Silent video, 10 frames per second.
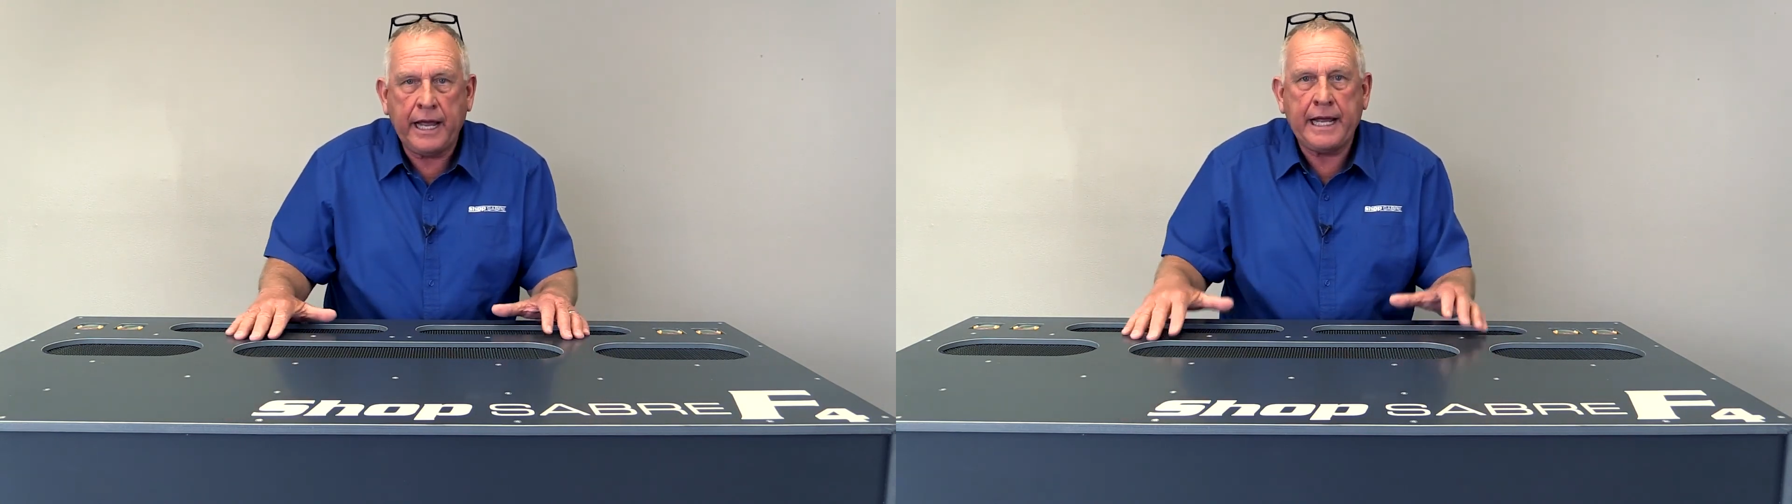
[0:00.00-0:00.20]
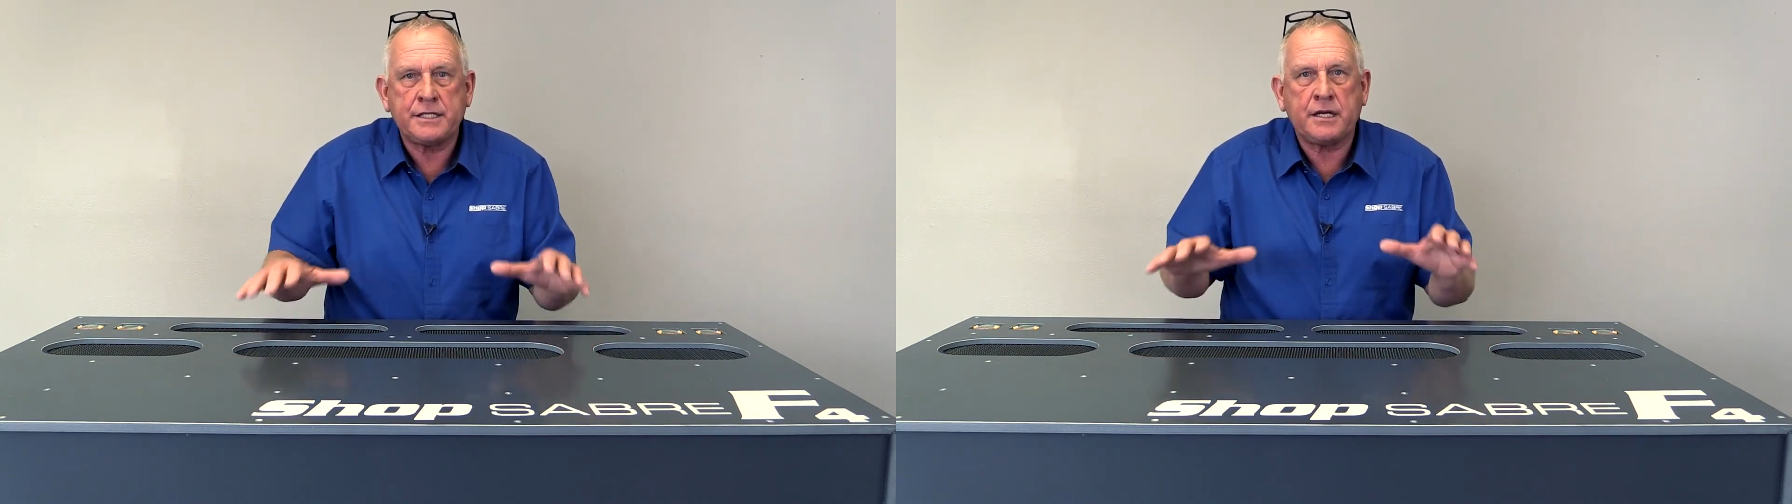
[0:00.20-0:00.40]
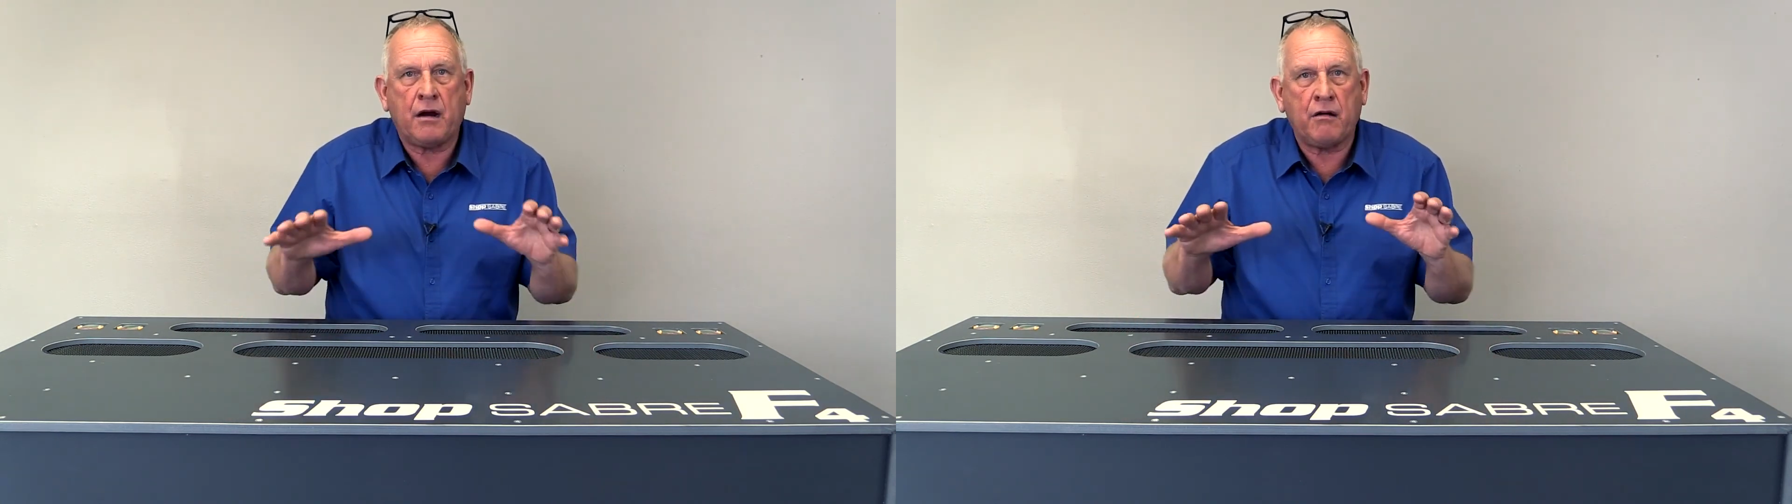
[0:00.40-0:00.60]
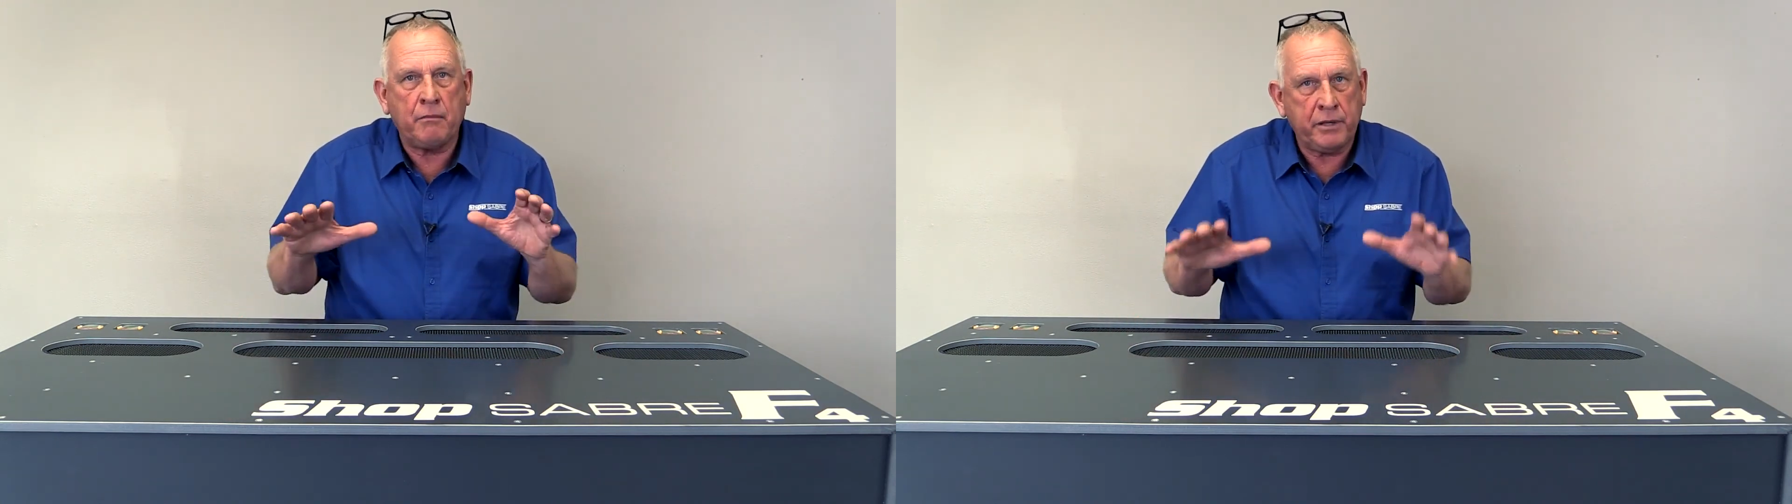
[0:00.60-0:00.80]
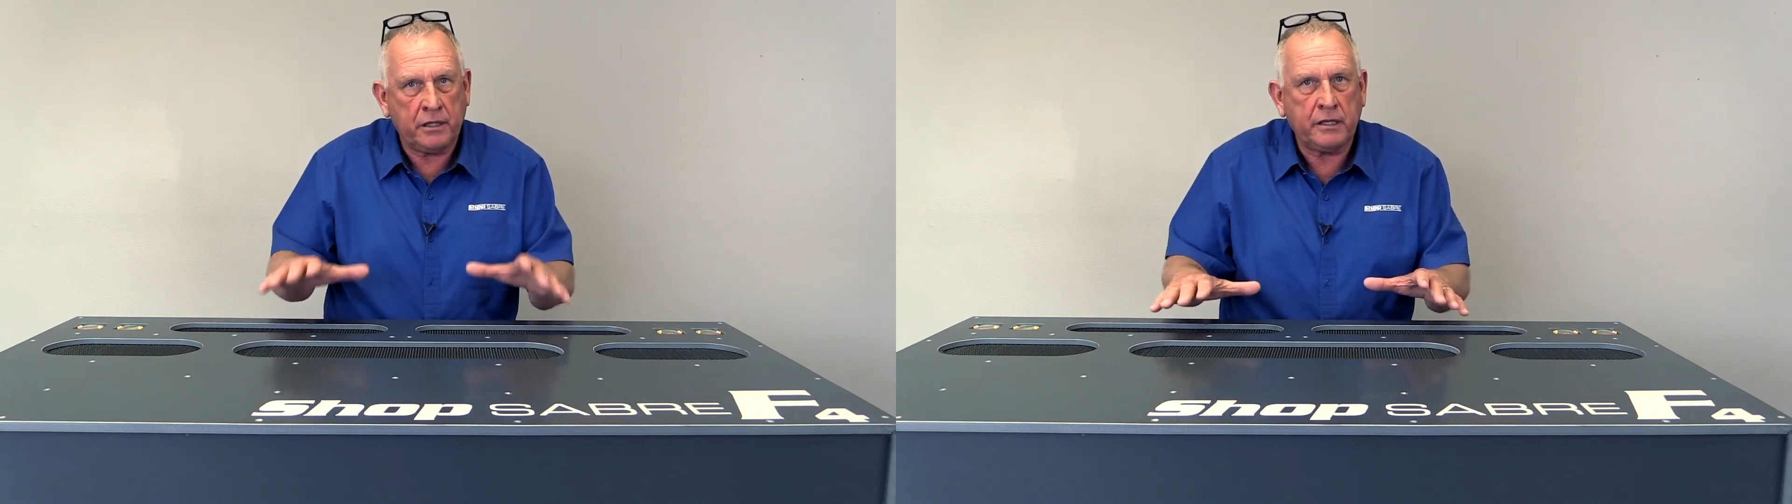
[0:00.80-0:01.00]
is our
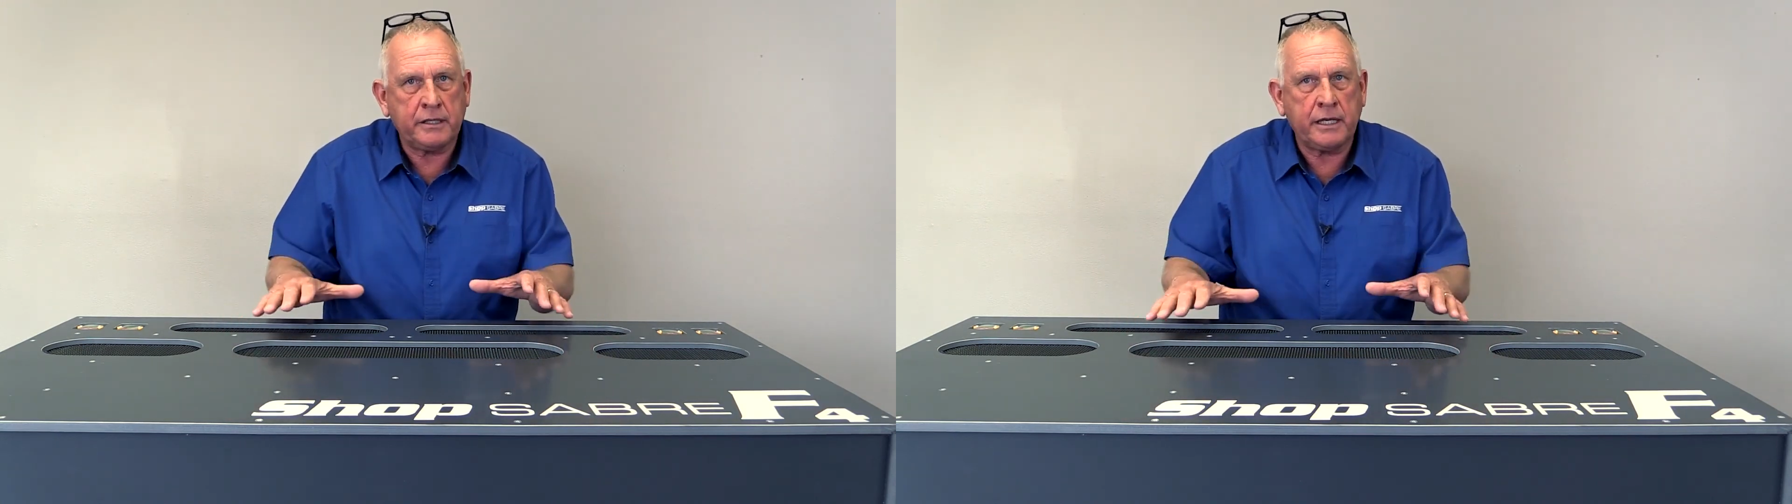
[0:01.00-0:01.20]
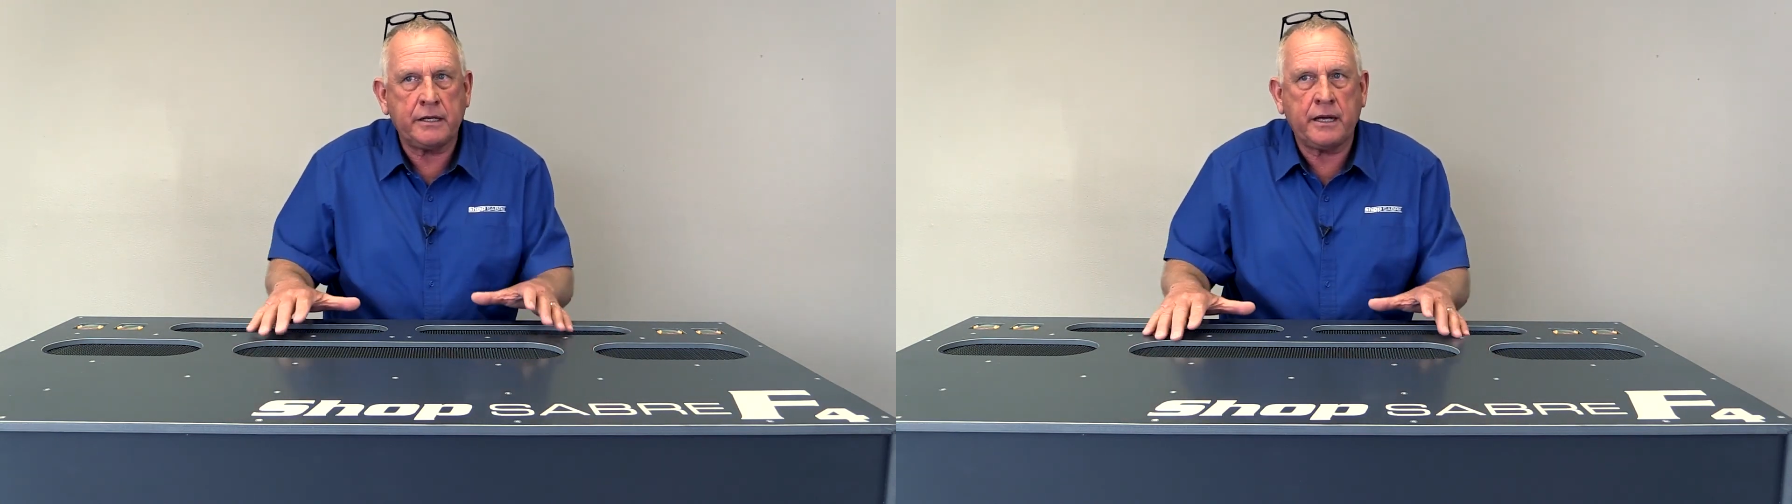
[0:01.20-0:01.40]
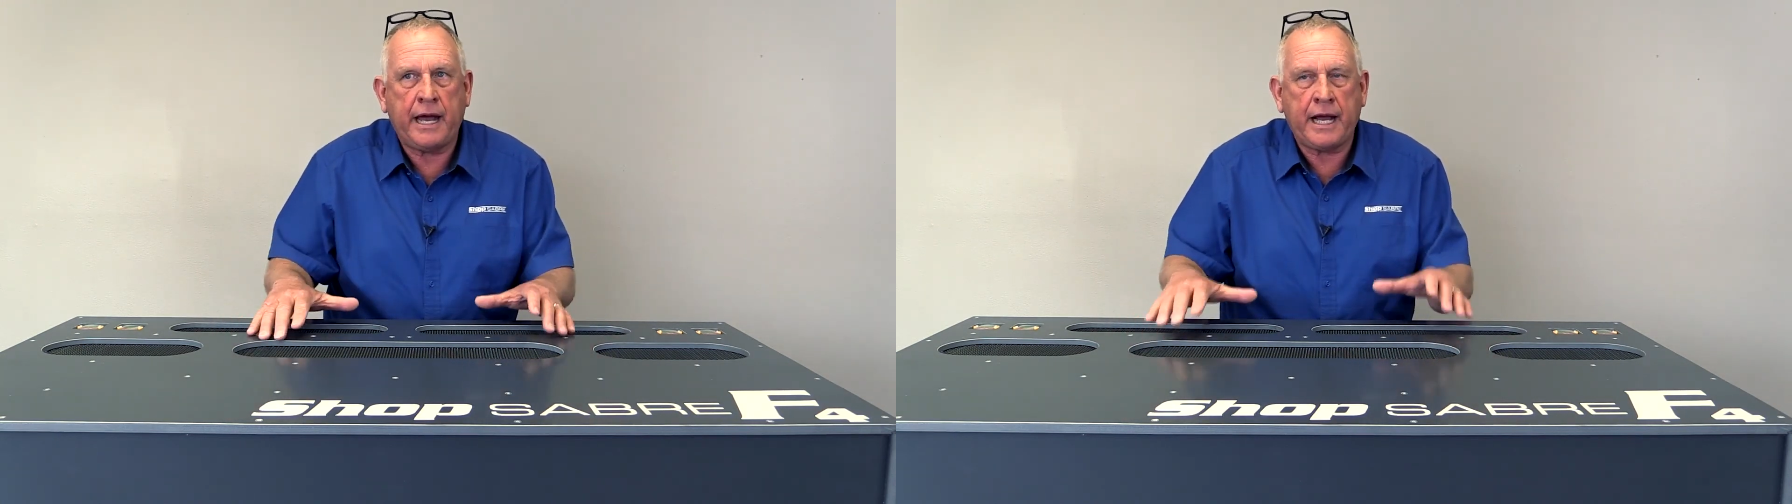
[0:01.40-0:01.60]
ability to